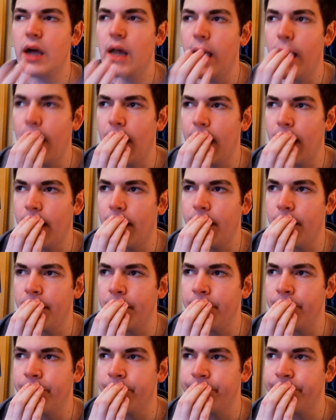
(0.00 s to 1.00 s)

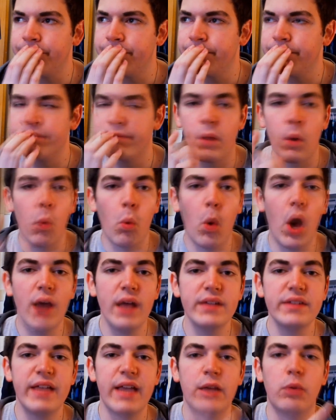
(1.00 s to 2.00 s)

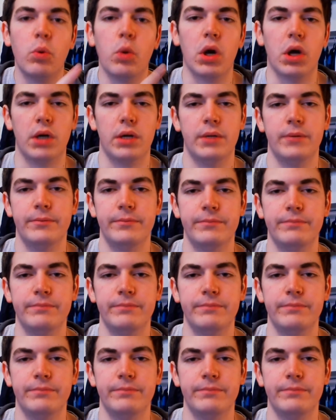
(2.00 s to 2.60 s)
Was and were.